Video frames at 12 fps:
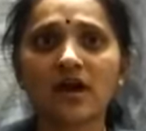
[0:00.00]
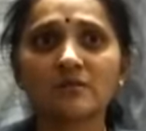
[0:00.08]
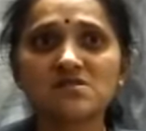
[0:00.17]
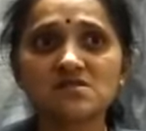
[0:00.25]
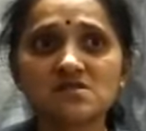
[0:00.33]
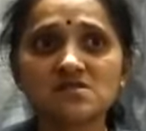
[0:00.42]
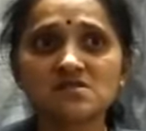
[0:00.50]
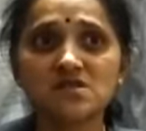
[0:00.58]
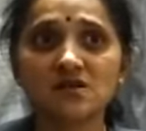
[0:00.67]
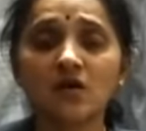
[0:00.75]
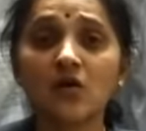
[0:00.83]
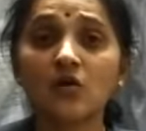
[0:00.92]
I am a
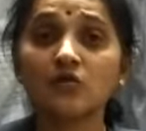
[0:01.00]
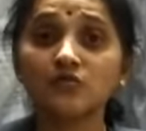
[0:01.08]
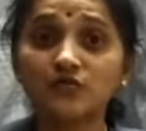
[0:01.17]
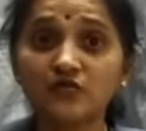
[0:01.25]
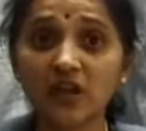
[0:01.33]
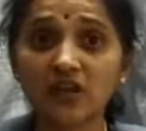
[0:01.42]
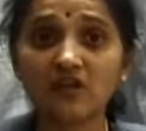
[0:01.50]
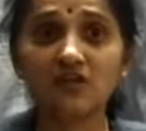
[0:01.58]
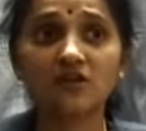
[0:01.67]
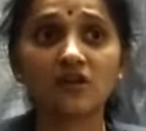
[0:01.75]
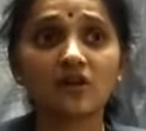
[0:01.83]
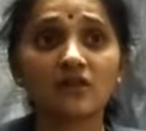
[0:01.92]
sister, friend,
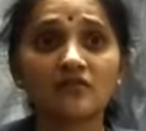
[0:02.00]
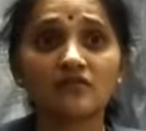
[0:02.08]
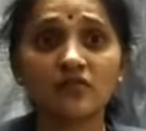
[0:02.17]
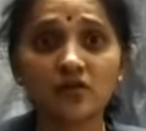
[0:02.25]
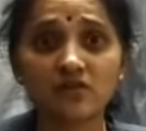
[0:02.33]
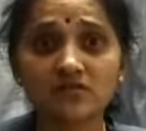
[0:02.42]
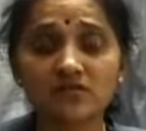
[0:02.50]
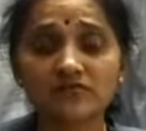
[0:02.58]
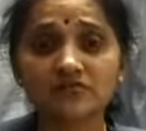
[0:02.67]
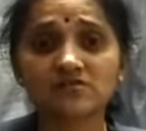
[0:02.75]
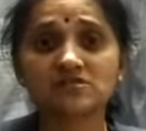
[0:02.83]
volunteer,